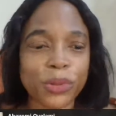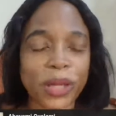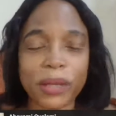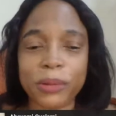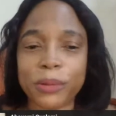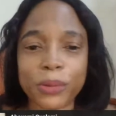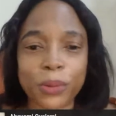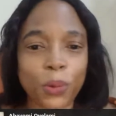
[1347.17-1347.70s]
I
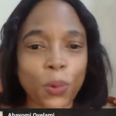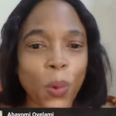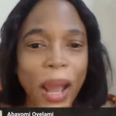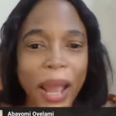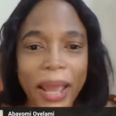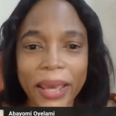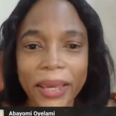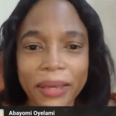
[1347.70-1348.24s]
don't know
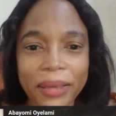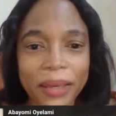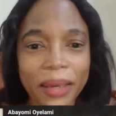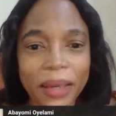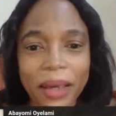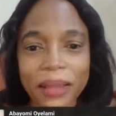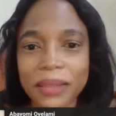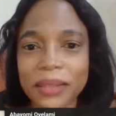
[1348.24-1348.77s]
why
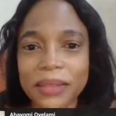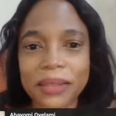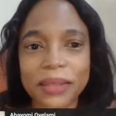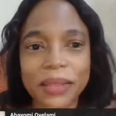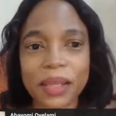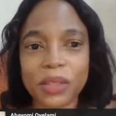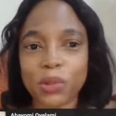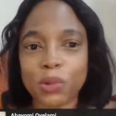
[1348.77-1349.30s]
this
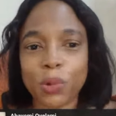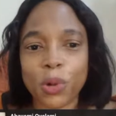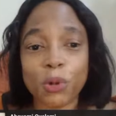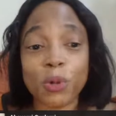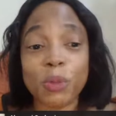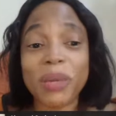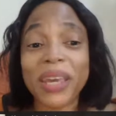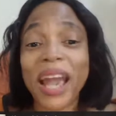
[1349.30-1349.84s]
network. We
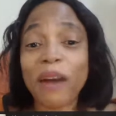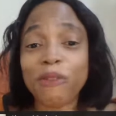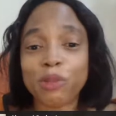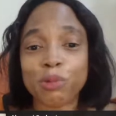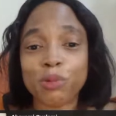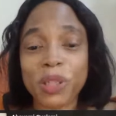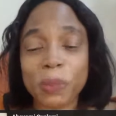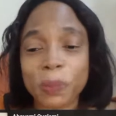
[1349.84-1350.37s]
may have to
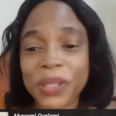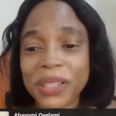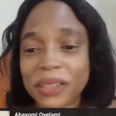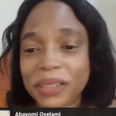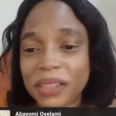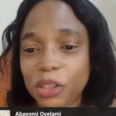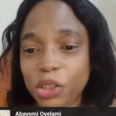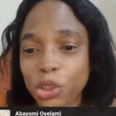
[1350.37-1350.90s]
repeat
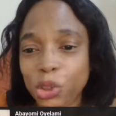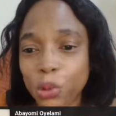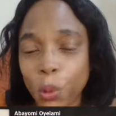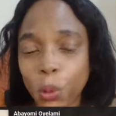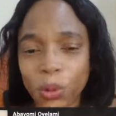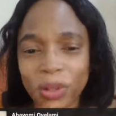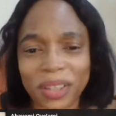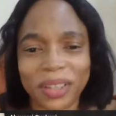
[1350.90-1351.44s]
this
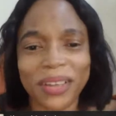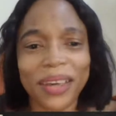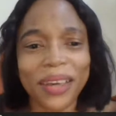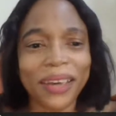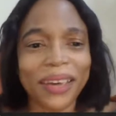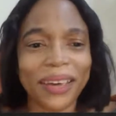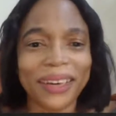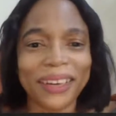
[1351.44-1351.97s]
show.
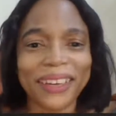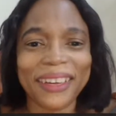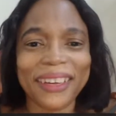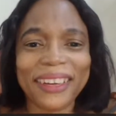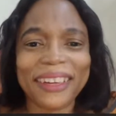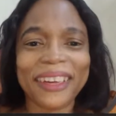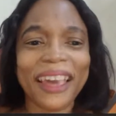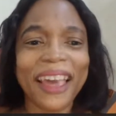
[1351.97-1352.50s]

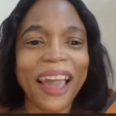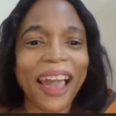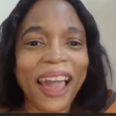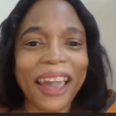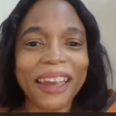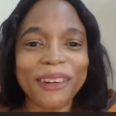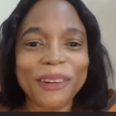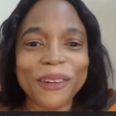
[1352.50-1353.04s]

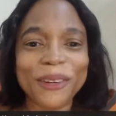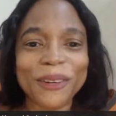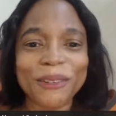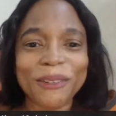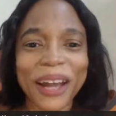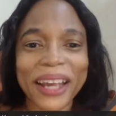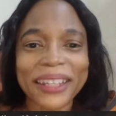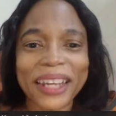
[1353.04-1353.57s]
I don't know
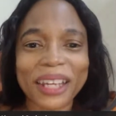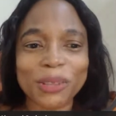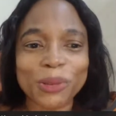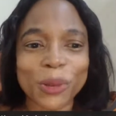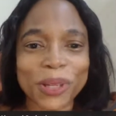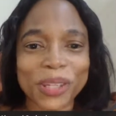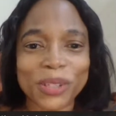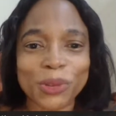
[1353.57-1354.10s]
why
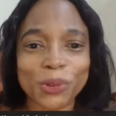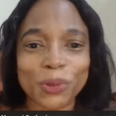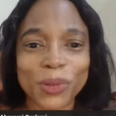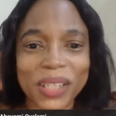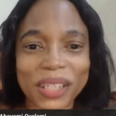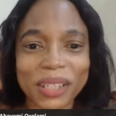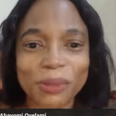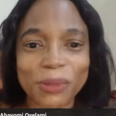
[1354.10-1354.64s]
network is
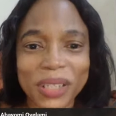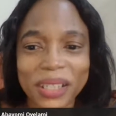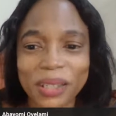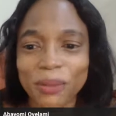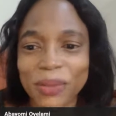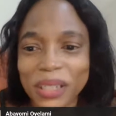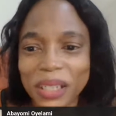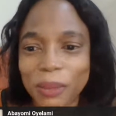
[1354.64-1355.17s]
really, really,
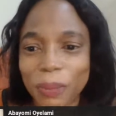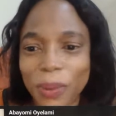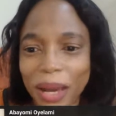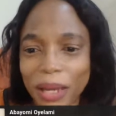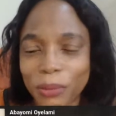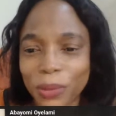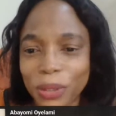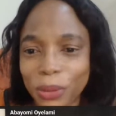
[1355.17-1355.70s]
really
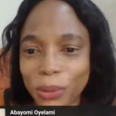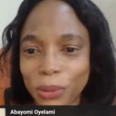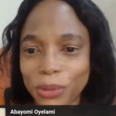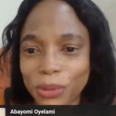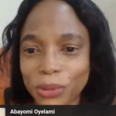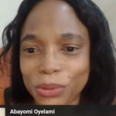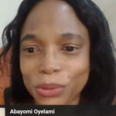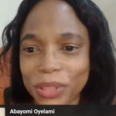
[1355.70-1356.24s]
bad with
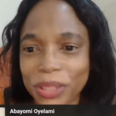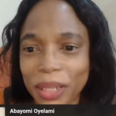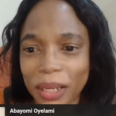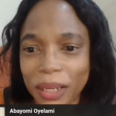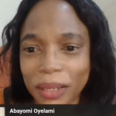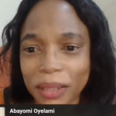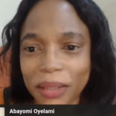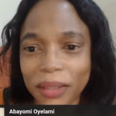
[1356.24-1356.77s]
us today.